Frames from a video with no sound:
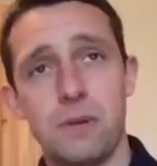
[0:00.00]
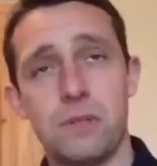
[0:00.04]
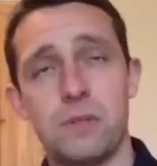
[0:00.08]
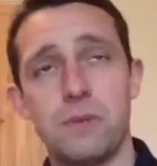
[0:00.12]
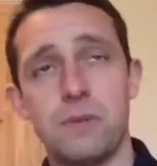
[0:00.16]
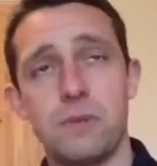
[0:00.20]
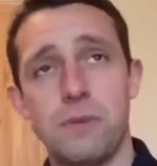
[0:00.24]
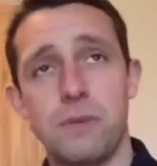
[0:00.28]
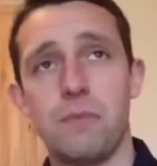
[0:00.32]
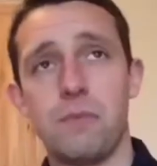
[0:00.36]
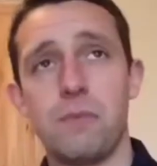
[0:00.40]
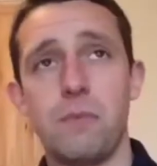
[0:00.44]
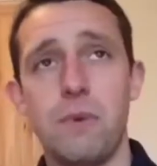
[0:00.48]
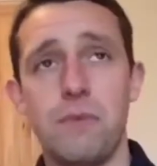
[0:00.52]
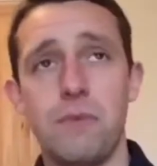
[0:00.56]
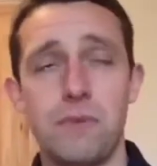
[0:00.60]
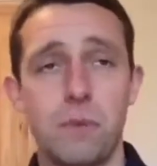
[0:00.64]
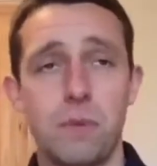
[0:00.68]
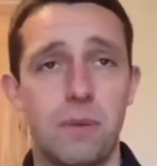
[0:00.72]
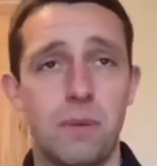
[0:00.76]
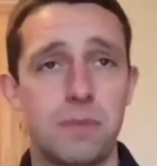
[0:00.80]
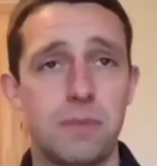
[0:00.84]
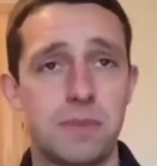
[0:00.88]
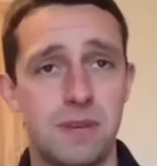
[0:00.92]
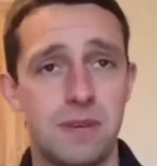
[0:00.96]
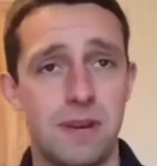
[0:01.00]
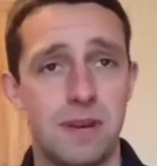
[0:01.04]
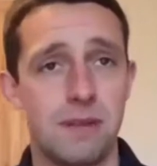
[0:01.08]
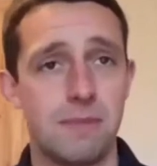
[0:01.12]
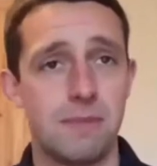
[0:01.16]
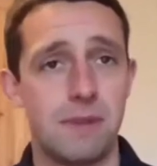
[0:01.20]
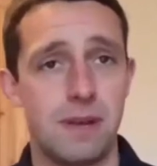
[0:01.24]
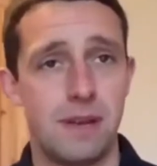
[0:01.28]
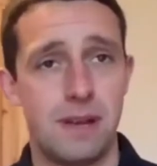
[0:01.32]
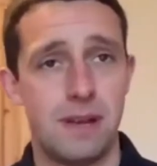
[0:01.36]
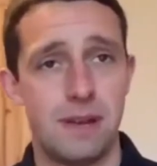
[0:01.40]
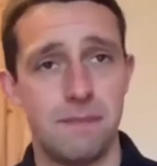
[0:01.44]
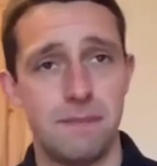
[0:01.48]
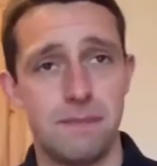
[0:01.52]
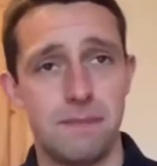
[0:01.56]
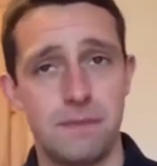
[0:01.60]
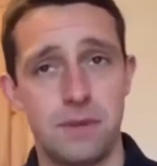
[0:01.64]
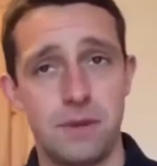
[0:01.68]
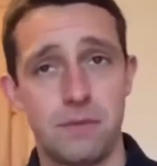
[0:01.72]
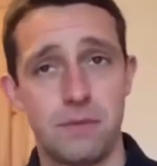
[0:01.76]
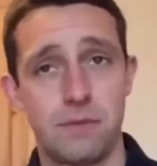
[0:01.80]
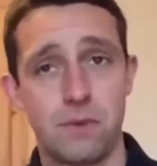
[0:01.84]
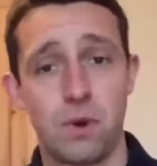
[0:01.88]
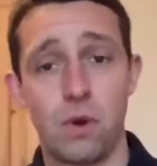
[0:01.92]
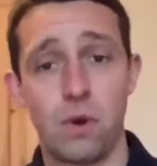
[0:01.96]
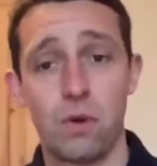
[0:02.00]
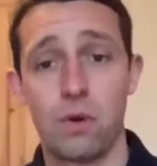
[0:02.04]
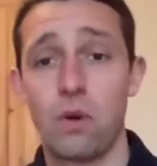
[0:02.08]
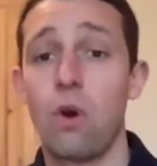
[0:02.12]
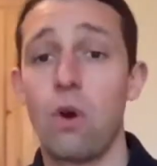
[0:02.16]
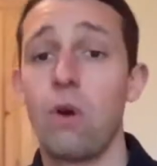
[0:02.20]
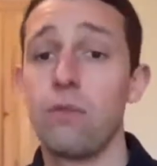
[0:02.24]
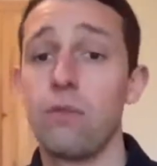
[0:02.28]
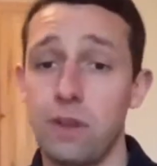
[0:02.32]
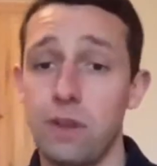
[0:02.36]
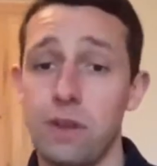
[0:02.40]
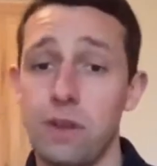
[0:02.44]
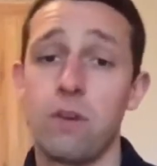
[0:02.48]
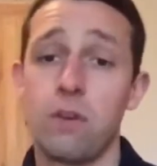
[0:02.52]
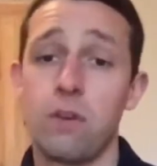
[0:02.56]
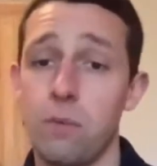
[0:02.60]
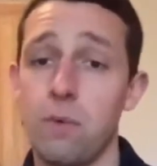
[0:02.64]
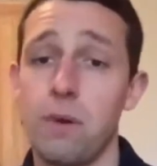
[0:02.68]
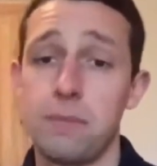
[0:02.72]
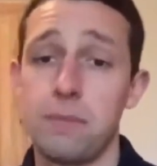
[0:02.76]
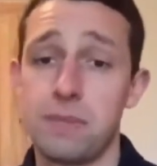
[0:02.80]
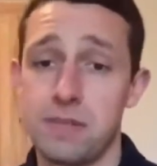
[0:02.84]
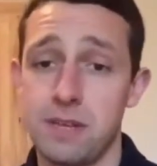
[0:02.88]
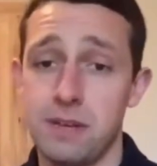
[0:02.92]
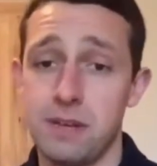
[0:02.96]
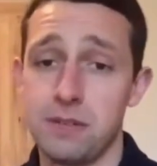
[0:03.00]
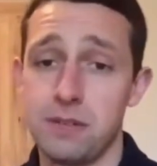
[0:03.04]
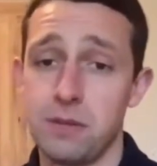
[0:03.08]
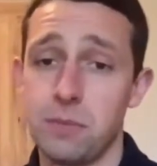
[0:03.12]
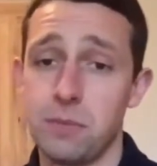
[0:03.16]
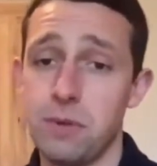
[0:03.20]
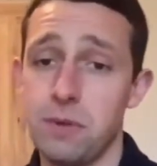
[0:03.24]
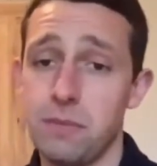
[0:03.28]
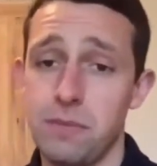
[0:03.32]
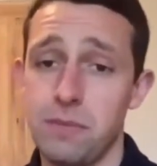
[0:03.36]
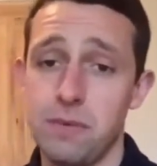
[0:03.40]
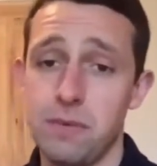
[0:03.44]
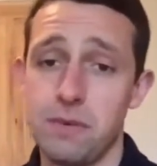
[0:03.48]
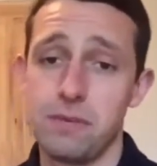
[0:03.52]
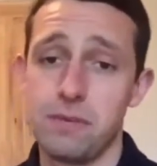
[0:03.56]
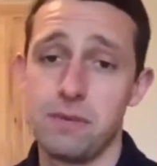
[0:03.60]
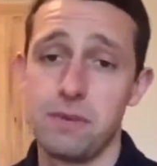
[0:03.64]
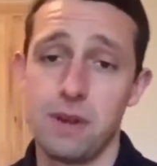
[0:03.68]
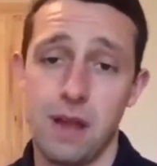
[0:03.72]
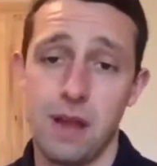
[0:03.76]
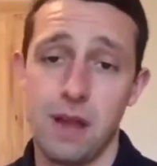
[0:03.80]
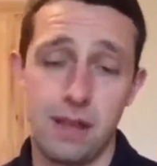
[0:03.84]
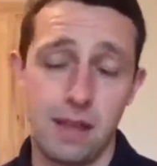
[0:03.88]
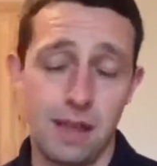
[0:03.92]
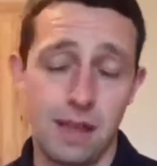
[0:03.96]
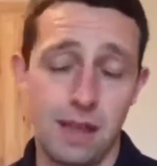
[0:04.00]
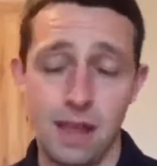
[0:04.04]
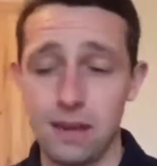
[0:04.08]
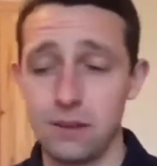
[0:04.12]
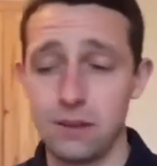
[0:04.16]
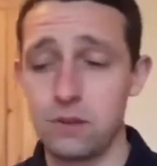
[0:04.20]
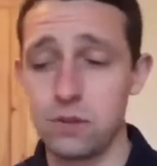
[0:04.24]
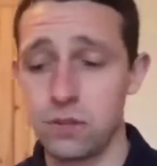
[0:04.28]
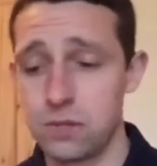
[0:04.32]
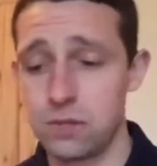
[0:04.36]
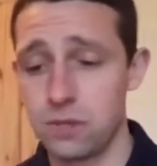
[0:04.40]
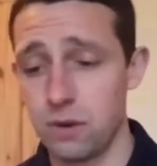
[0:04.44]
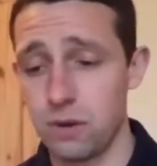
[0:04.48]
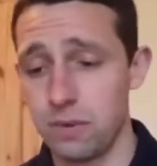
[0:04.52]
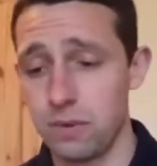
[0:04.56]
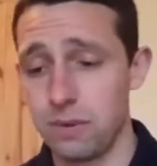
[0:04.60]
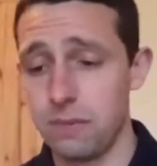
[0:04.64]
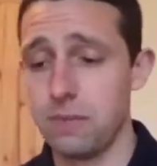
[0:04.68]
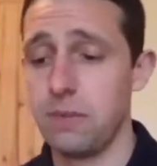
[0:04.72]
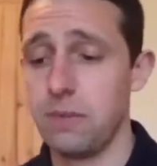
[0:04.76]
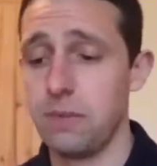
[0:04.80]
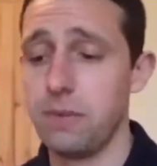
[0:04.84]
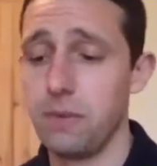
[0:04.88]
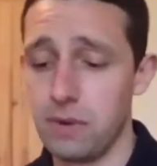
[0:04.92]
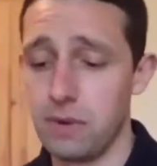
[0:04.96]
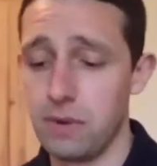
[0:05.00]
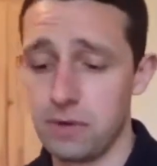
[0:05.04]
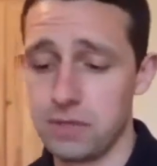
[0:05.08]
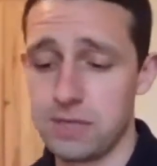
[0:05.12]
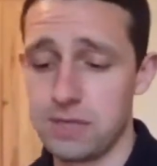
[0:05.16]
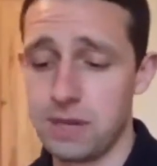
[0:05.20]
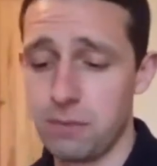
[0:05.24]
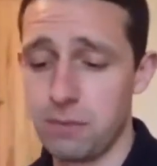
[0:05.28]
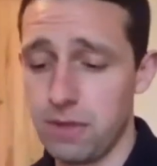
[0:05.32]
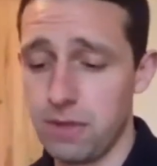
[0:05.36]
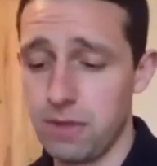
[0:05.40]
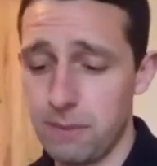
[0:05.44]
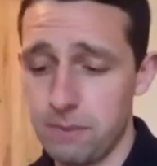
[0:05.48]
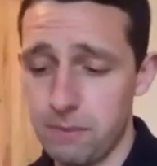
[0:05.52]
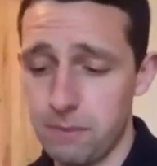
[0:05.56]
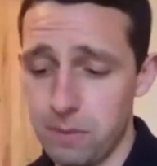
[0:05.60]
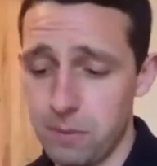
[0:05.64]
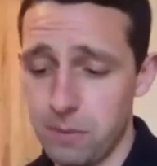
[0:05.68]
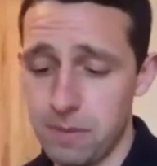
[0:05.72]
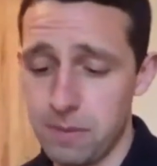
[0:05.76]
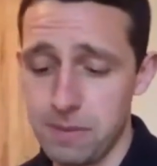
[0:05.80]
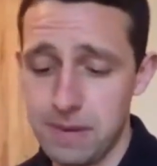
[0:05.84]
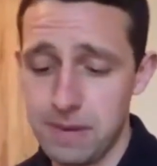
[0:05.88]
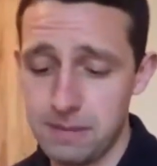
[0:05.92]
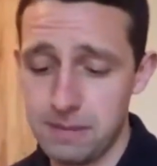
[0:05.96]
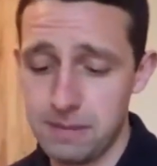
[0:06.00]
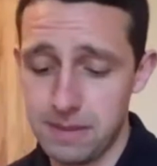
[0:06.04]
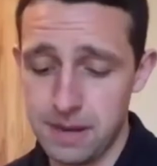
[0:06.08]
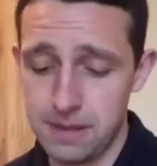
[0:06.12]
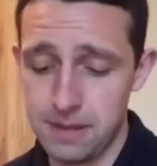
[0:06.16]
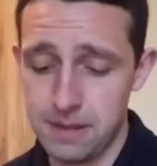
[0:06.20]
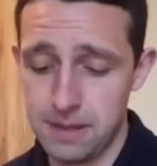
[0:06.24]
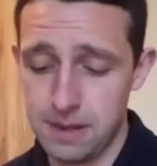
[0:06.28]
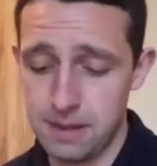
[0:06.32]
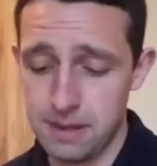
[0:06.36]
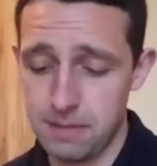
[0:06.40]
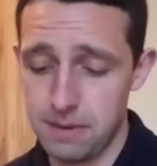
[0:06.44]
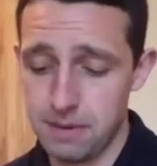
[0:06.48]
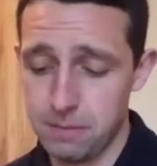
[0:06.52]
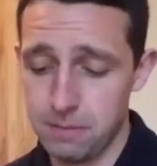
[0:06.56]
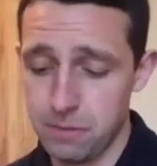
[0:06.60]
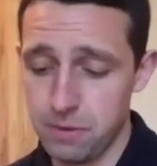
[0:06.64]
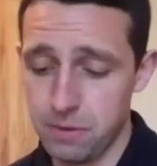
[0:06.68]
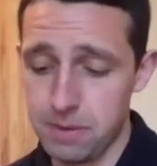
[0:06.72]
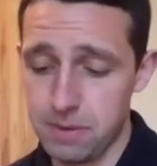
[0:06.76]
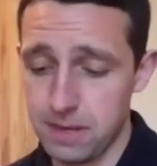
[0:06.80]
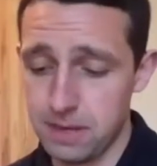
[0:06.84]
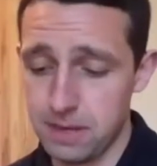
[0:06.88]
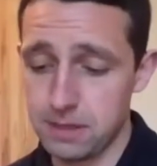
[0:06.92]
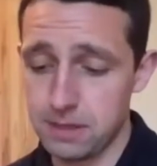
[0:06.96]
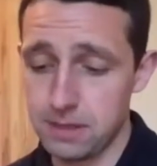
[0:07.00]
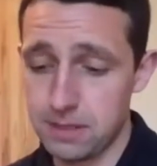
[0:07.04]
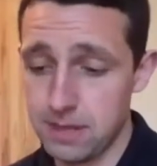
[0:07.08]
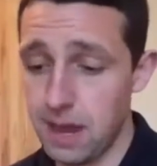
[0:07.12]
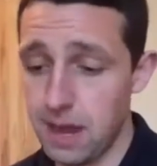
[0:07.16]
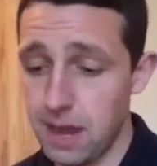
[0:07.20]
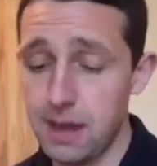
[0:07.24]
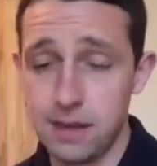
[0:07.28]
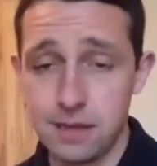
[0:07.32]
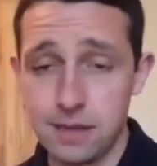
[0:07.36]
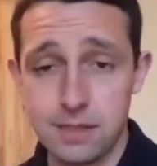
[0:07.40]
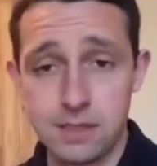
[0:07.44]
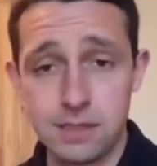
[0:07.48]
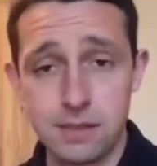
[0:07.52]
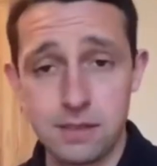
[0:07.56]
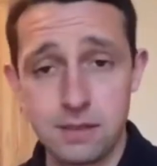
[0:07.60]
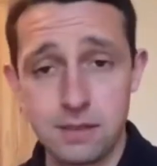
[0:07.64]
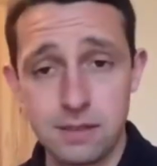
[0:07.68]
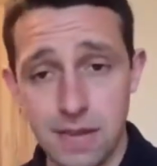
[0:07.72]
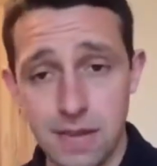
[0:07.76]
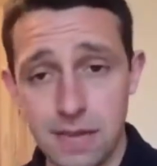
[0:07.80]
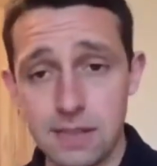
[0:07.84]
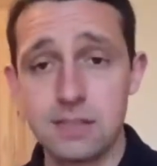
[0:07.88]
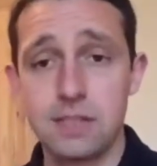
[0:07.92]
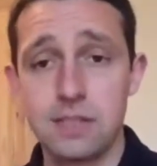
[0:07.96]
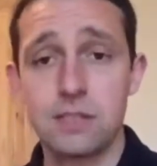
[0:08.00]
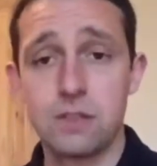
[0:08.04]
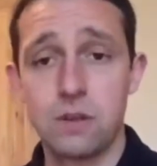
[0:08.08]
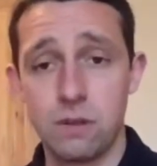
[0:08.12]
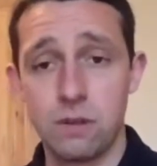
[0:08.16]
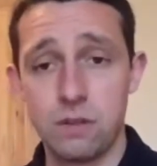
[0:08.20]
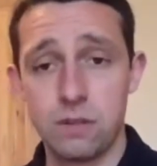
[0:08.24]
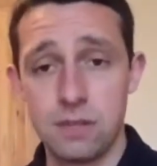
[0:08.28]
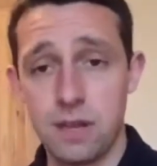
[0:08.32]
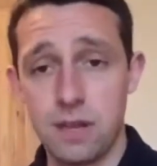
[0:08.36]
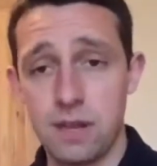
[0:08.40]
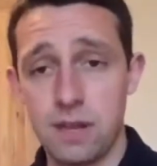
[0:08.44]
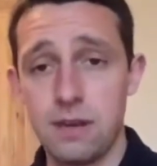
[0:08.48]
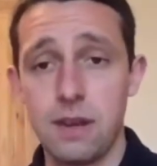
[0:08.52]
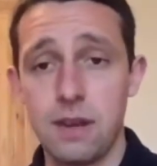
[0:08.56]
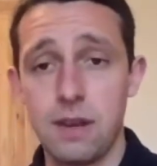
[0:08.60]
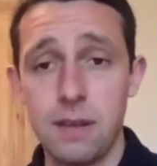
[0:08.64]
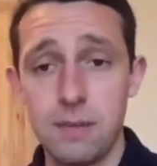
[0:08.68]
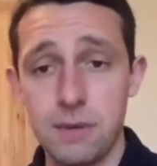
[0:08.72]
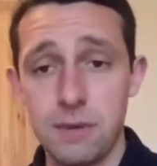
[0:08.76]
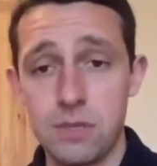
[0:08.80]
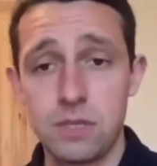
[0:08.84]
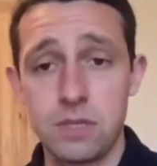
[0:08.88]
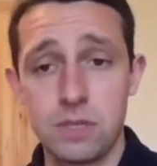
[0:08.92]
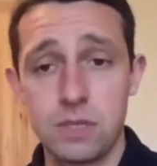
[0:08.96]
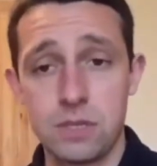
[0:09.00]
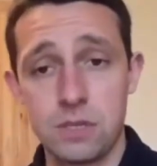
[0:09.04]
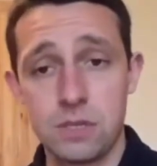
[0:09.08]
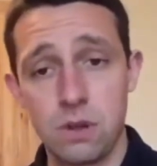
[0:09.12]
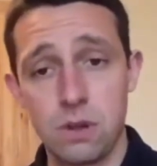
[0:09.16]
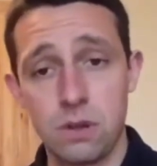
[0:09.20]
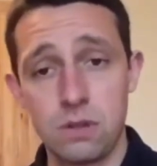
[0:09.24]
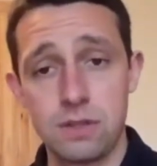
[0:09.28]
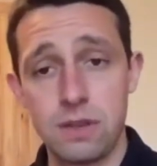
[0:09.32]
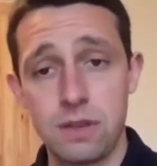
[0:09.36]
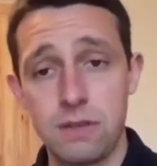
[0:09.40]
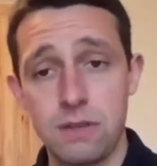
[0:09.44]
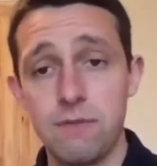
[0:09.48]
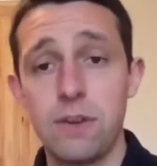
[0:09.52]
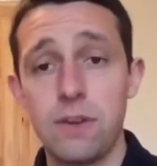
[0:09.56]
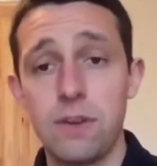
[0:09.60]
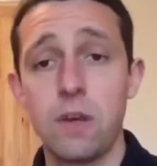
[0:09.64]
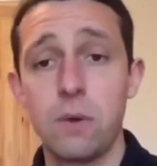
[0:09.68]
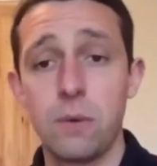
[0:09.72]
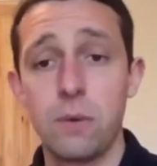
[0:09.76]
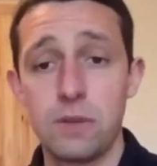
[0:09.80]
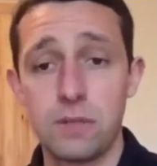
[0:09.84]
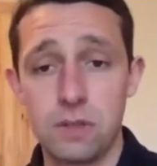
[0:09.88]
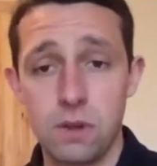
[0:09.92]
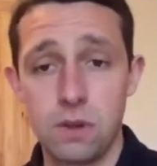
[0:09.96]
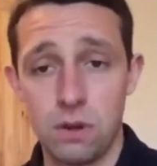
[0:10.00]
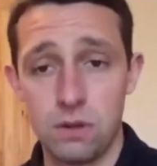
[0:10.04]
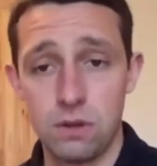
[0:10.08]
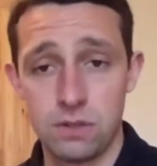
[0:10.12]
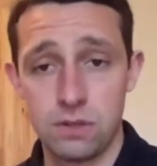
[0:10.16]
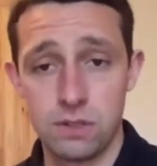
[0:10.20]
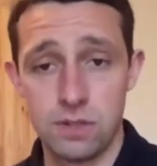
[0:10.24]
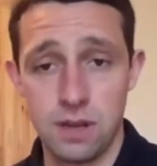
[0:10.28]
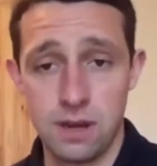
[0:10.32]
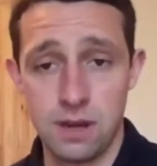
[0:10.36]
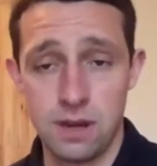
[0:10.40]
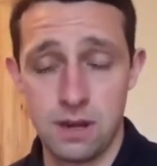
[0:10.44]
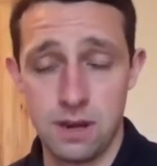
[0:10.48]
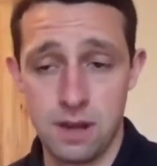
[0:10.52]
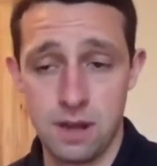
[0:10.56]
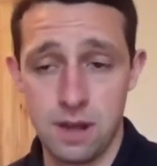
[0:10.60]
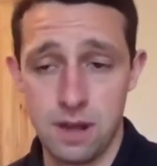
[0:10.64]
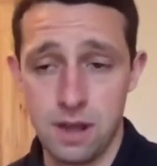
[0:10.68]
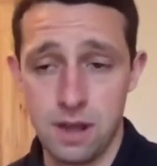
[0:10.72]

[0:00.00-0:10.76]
um, with your website, um, you've got content on your website. So we, yeah. again, just so we, we understand what that, we mean by that, it, we mean text. Text is content. Images is content. Video is content.